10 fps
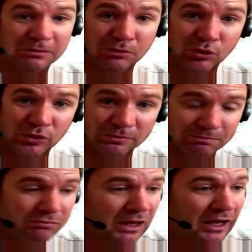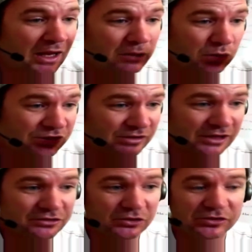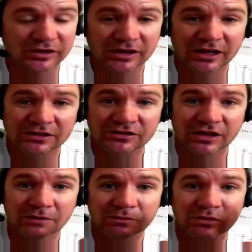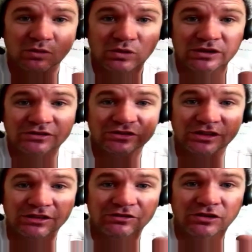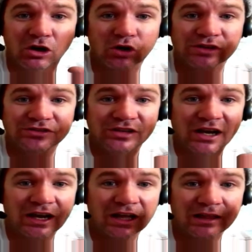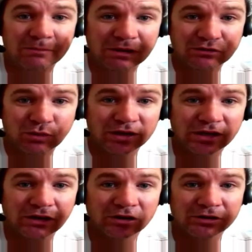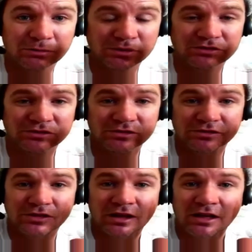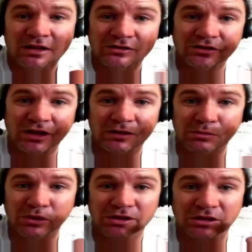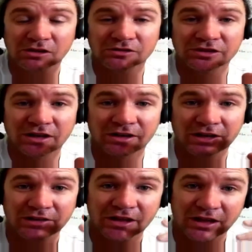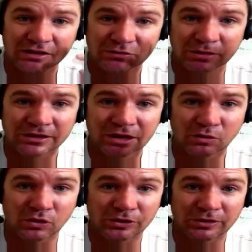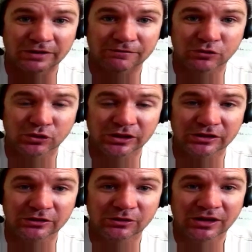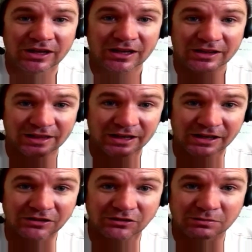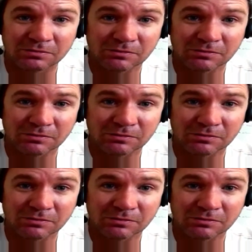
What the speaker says: important. Which leads on to the next step. It is clients are the best way to grow your business. So by your clients going out there and spreading that word around for you, that is